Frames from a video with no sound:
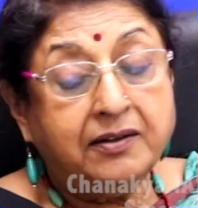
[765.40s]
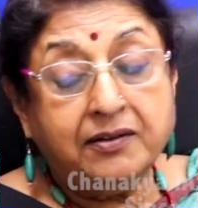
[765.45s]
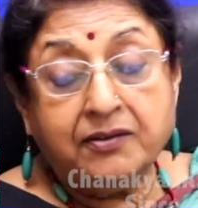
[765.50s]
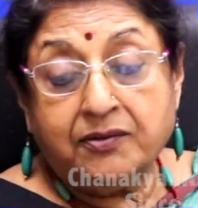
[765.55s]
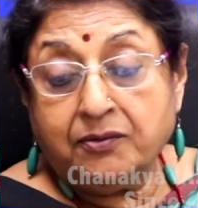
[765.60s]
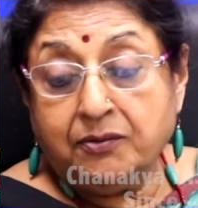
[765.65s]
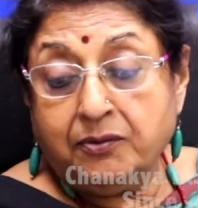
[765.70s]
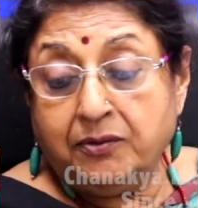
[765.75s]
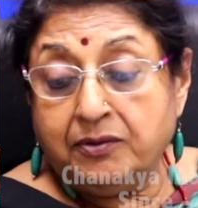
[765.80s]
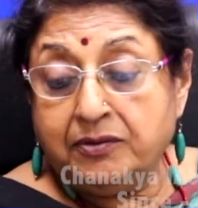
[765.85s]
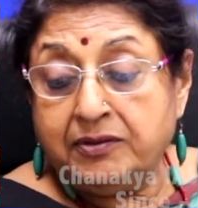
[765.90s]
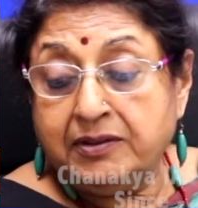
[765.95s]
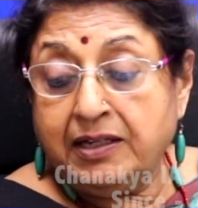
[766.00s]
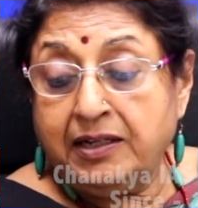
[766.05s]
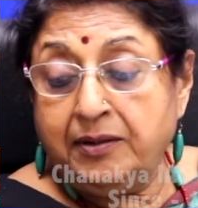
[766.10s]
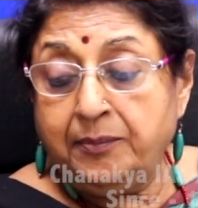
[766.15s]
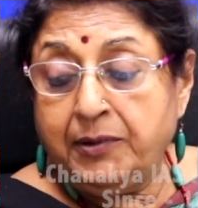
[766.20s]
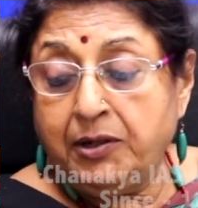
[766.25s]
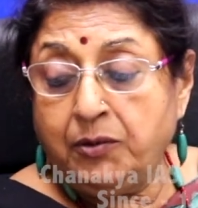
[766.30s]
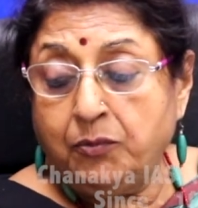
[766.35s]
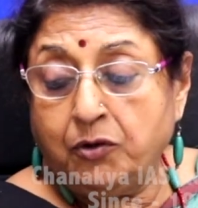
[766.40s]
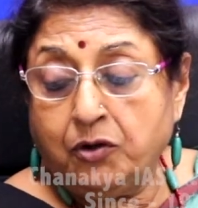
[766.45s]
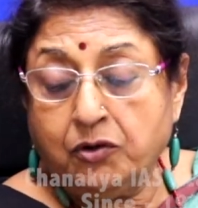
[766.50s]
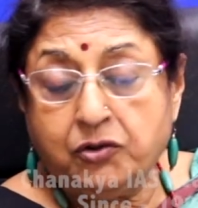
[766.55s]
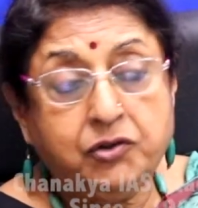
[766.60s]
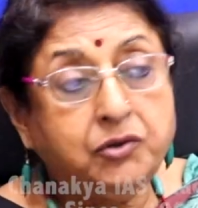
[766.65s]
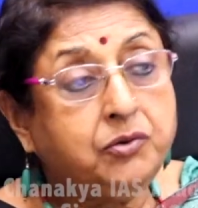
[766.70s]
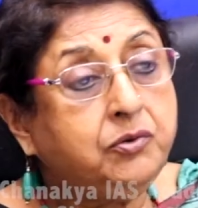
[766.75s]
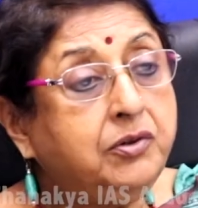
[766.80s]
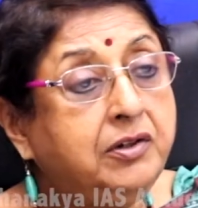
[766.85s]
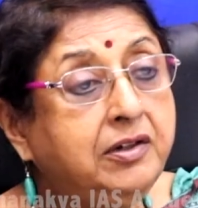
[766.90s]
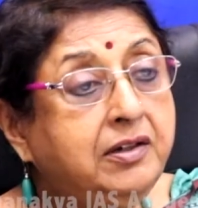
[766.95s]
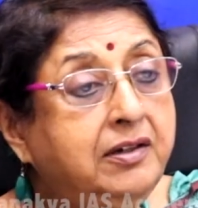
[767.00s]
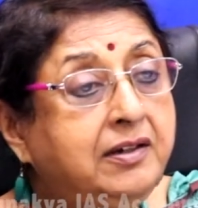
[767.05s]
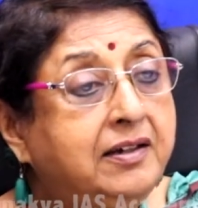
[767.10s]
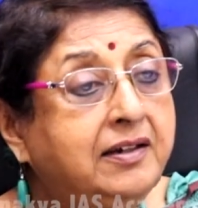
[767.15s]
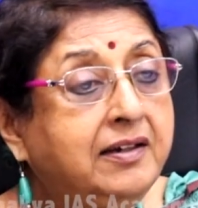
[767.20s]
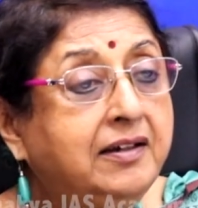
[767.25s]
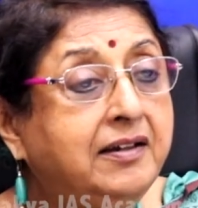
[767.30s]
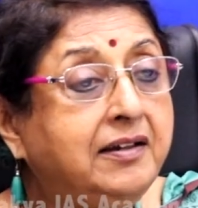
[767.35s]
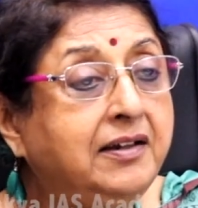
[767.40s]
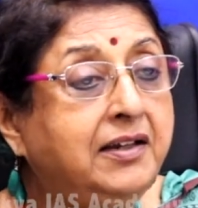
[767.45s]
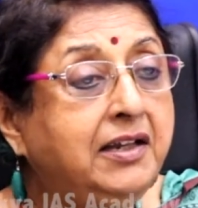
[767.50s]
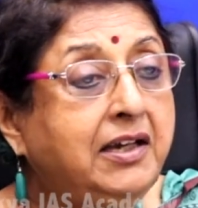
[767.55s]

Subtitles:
So tell me what you did in